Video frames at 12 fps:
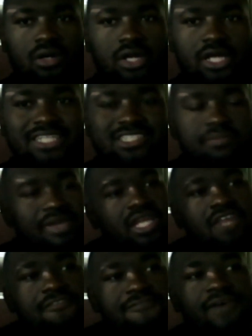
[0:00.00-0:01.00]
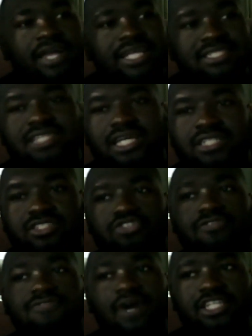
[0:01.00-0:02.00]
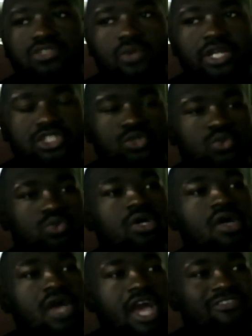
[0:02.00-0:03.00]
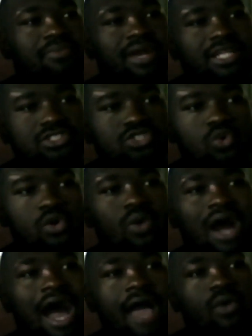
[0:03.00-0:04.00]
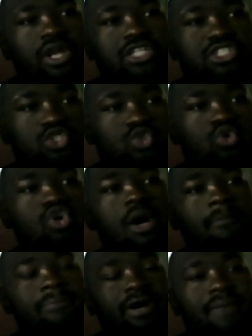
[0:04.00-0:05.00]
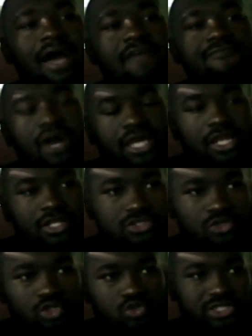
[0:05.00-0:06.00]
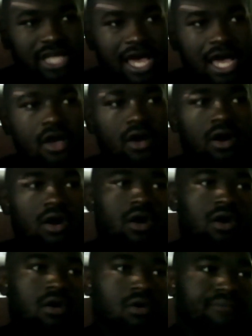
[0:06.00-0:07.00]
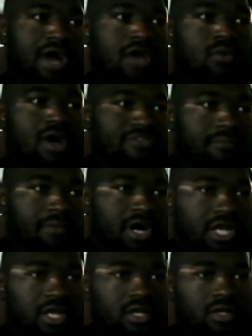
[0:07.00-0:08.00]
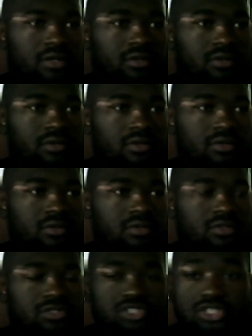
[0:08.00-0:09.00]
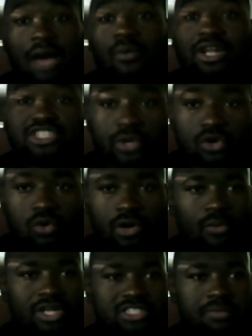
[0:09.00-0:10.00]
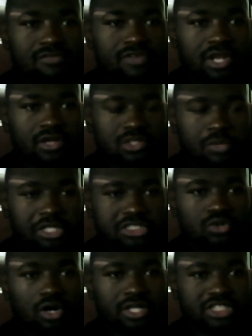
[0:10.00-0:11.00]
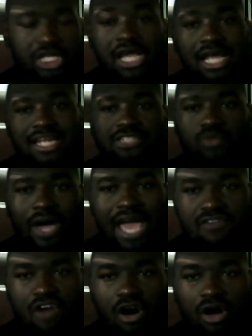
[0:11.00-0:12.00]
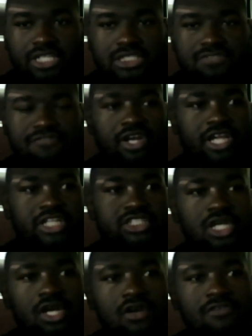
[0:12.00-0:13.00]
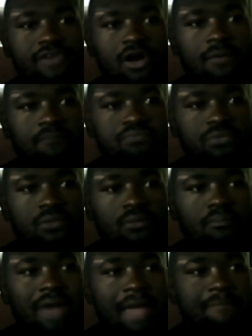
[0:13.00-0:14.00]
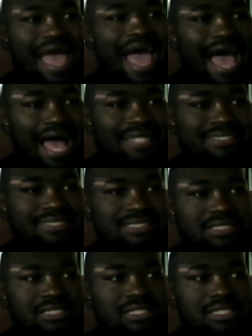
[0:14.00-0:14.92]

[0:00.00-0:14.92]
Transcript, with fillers: It doesn't make any fucking sense. You're fucking 22. Everybody's doing what I wanted to do, but my fucking excuse was that, oh, I don't have the money. I wanted to record. I wanted to make videos. I wanted to do all this shit. That's why I have all these footage from my past.